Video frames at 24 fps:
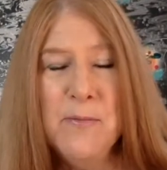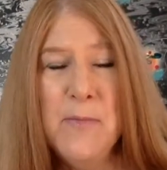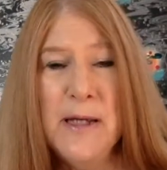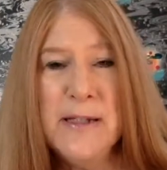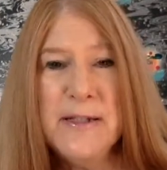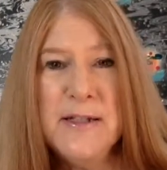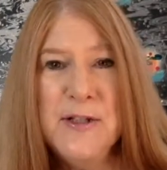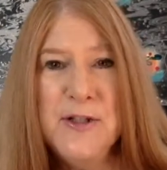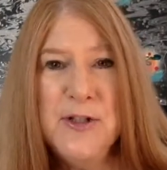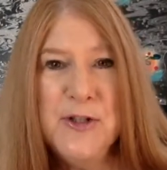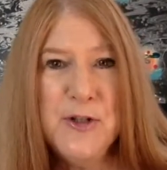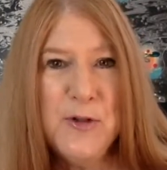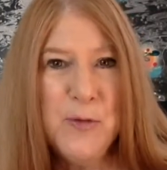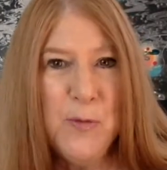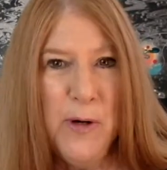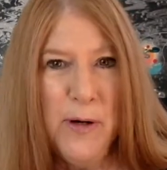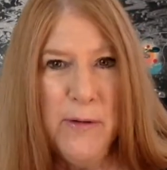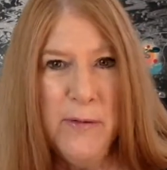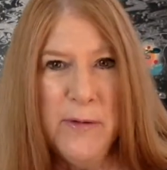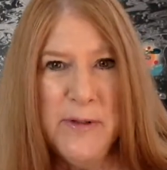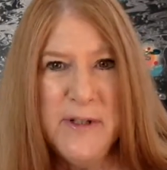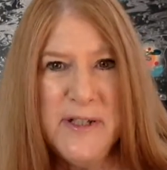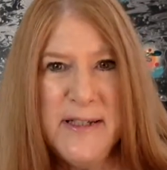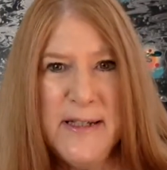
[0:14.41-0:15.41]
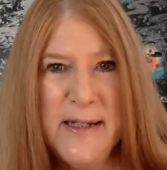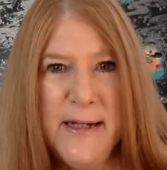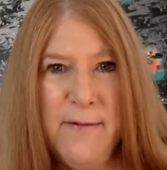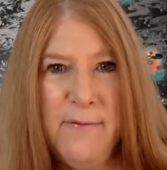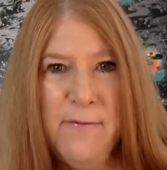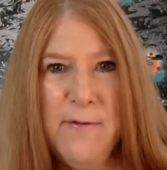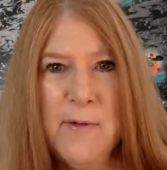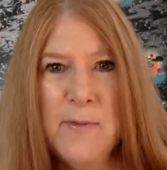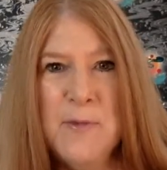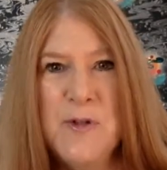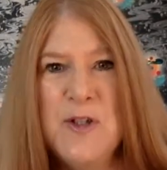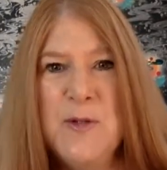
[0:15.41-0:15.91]
messages we
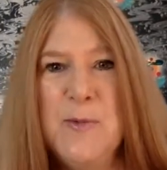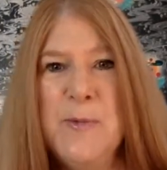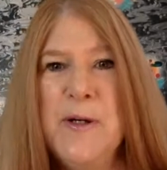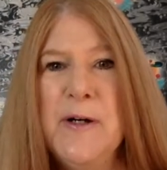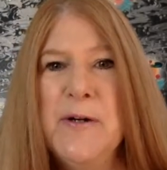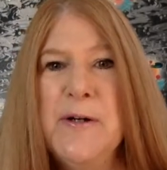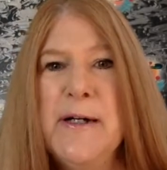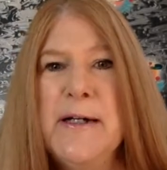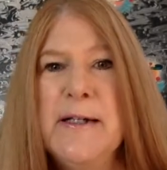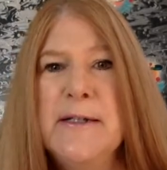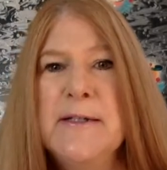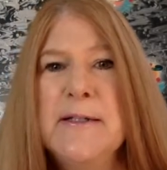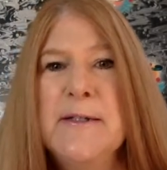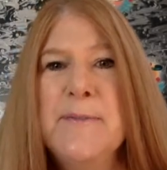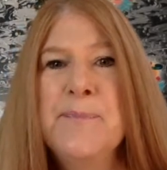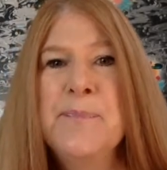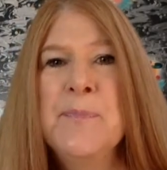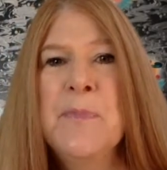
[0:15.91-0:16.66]
receive from Spirit.